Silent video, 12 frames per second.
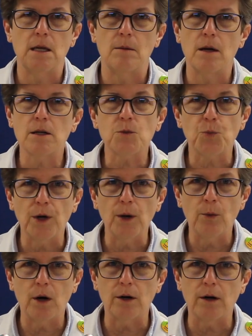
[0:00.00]
the amount of
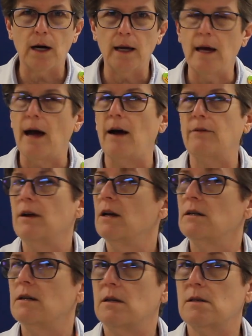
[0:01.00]
spring water I have
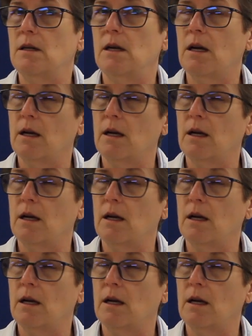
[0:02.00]
doesn't